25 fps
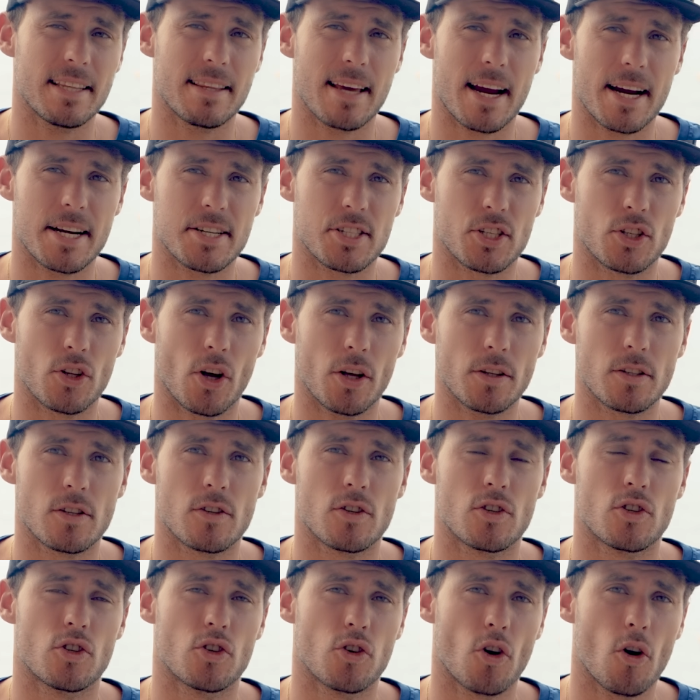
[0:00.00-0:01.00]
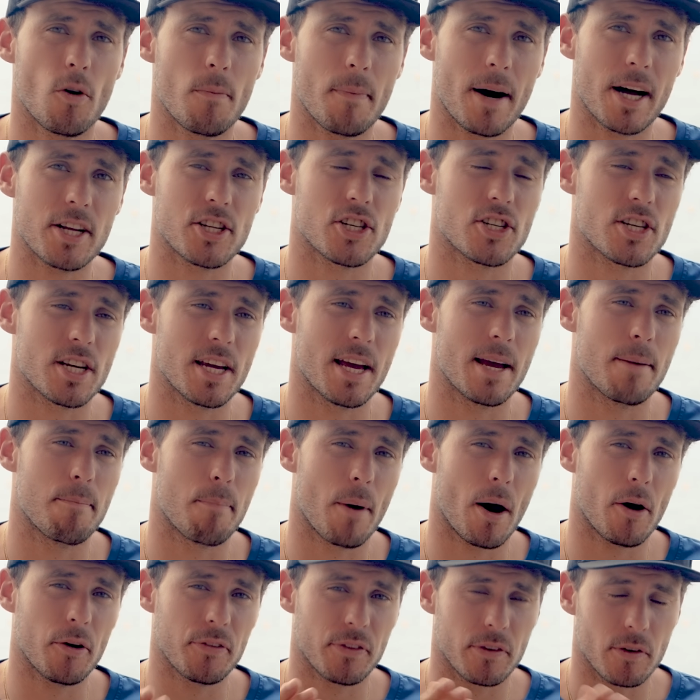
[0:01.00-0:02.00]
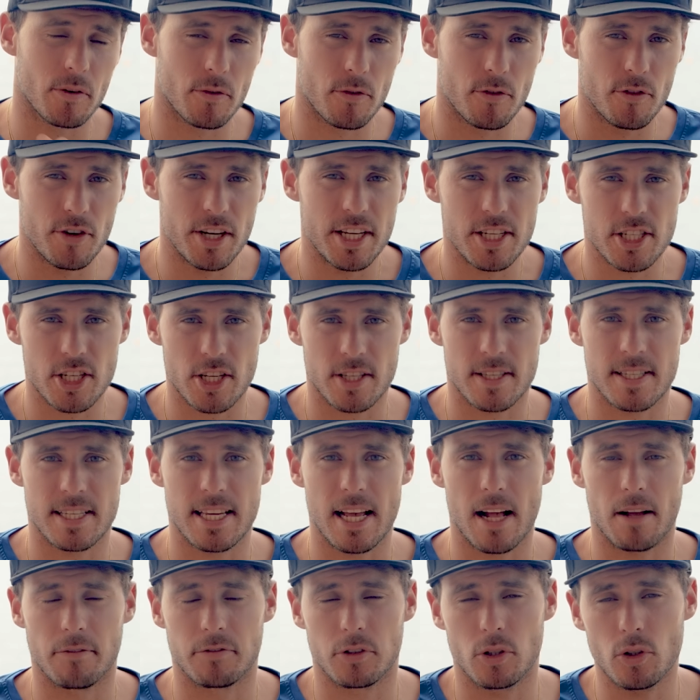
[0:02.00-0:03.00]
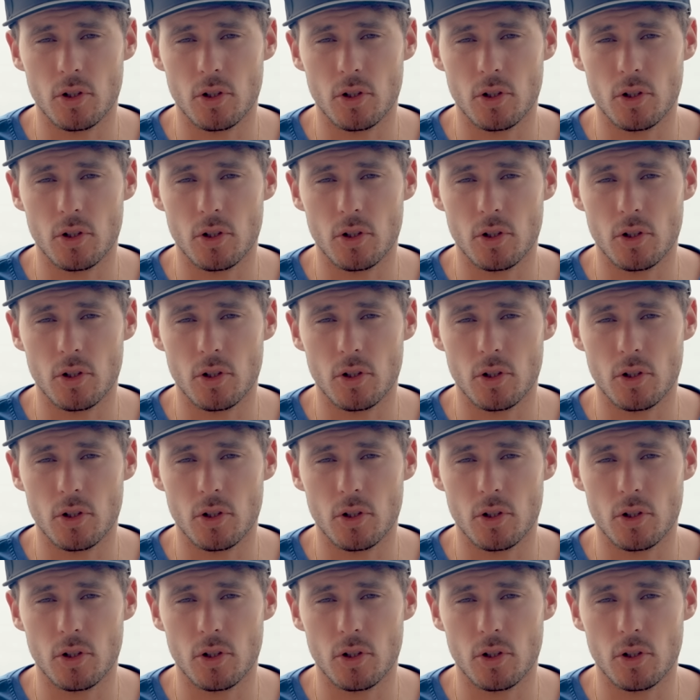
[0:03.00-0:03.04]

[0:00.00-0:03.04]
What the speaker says: there's not so much about the reach itself.